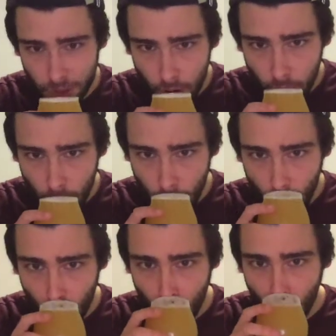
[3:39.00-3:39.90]

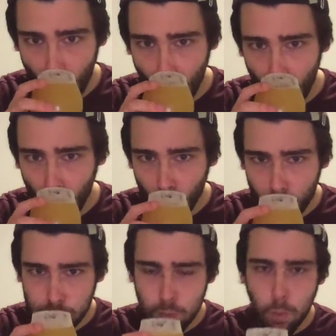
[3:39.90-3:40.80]

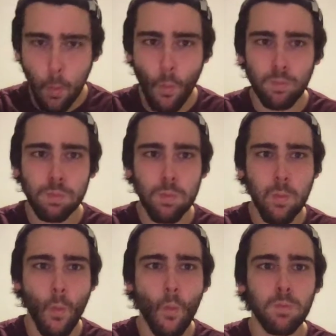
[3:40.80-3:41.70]

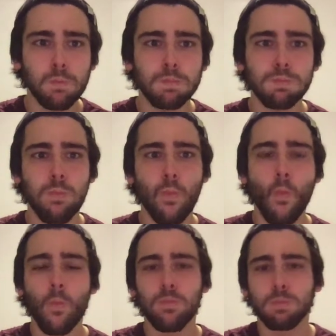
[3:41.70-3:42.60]

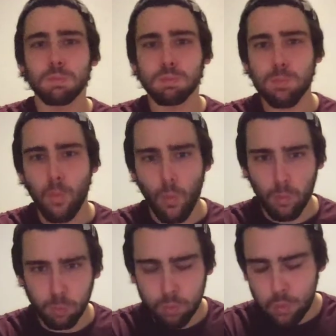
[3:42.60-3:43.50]

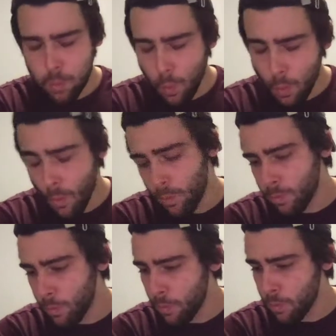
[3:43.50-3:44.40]

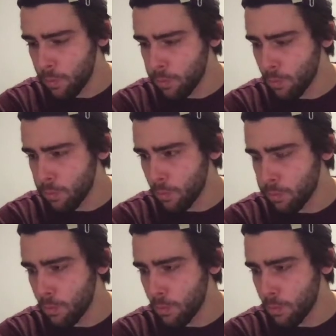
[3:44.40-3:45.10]
No one is speaking in this clip.